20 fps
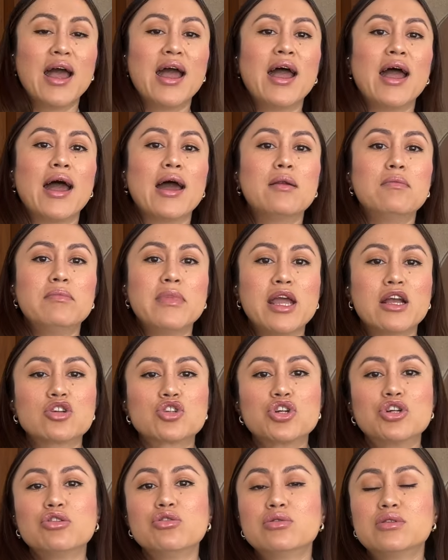And make sure
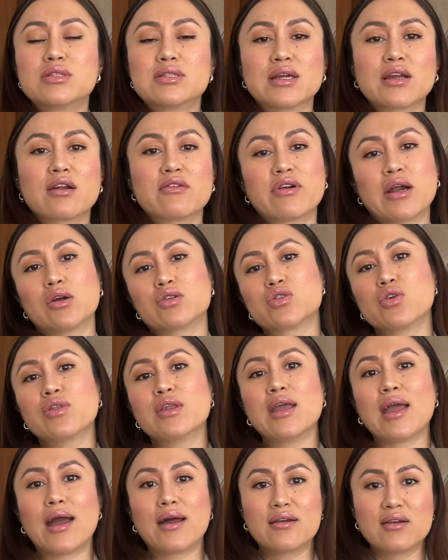you stick around till the
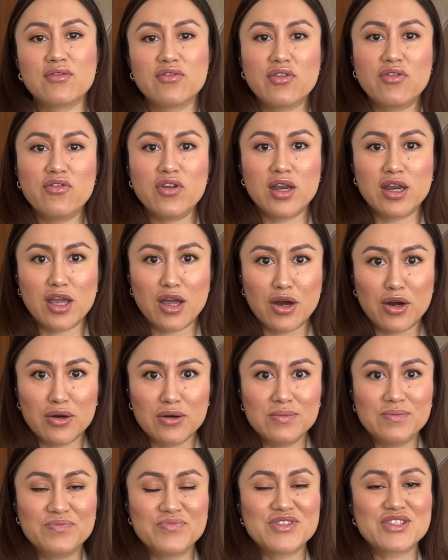end of the video
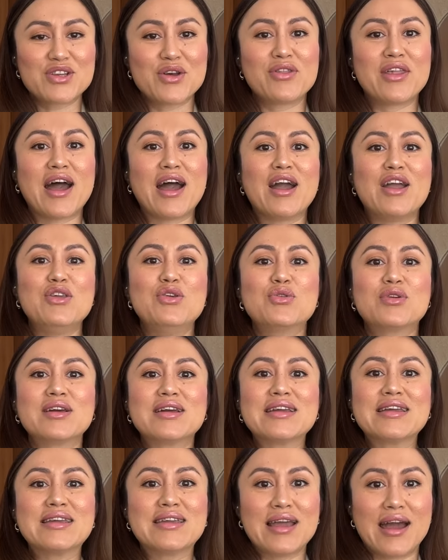so that you
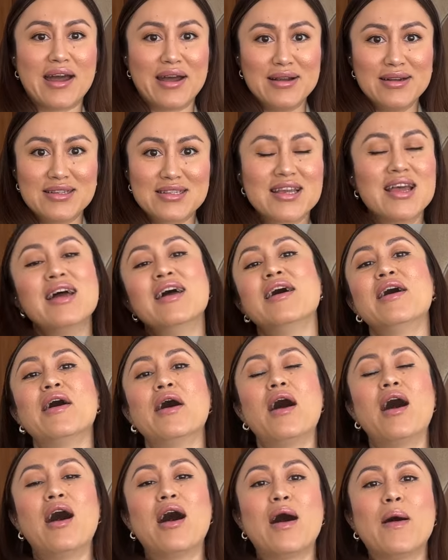can get
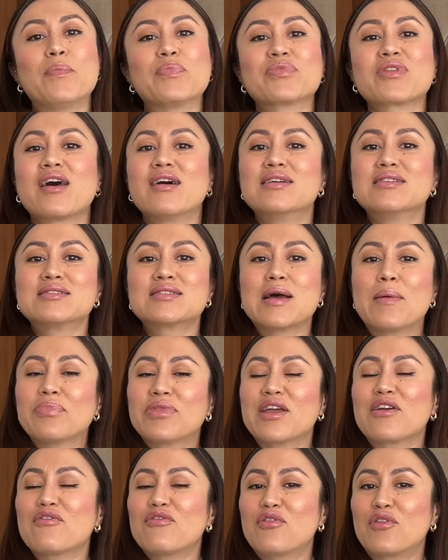something
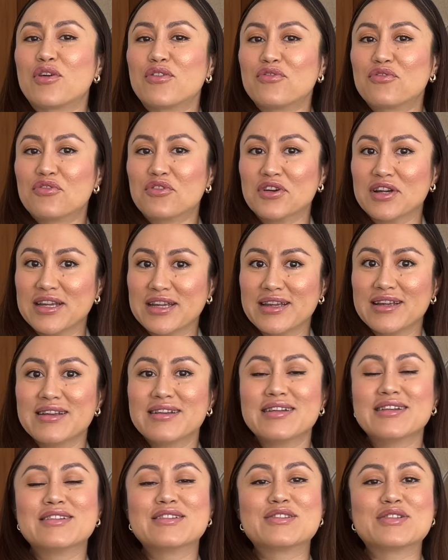for free
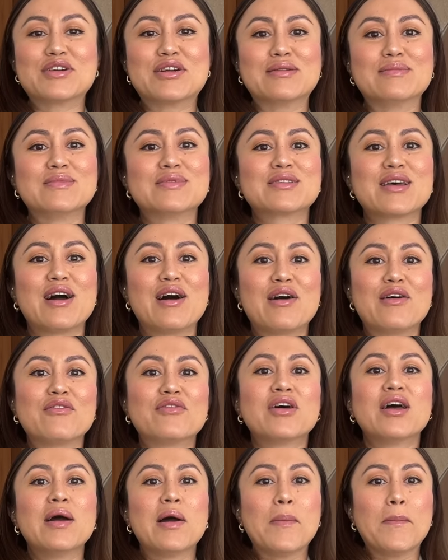in terms of
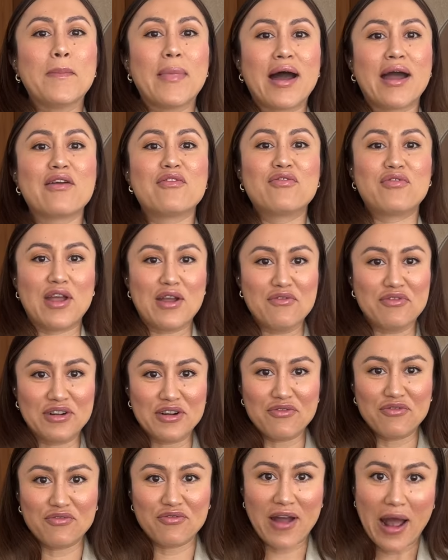my favorite
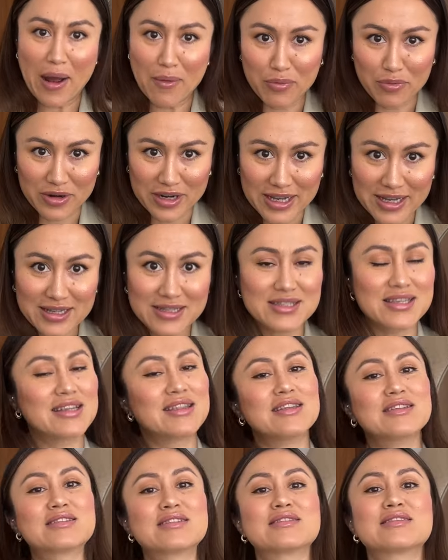fabrics.
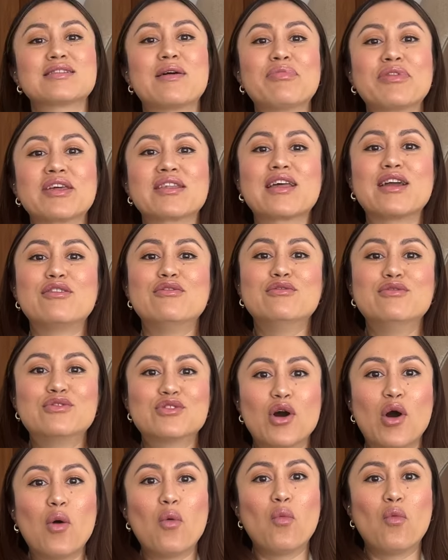This is something that you
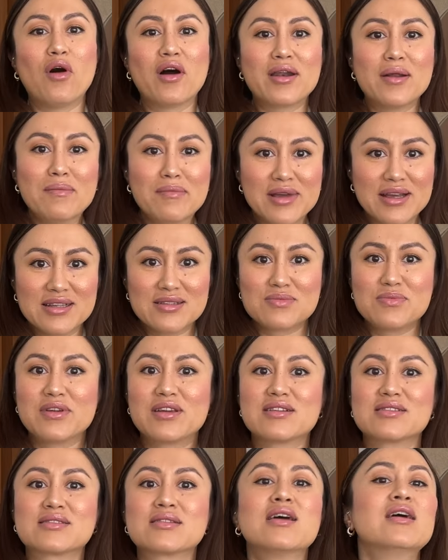don't want to miss because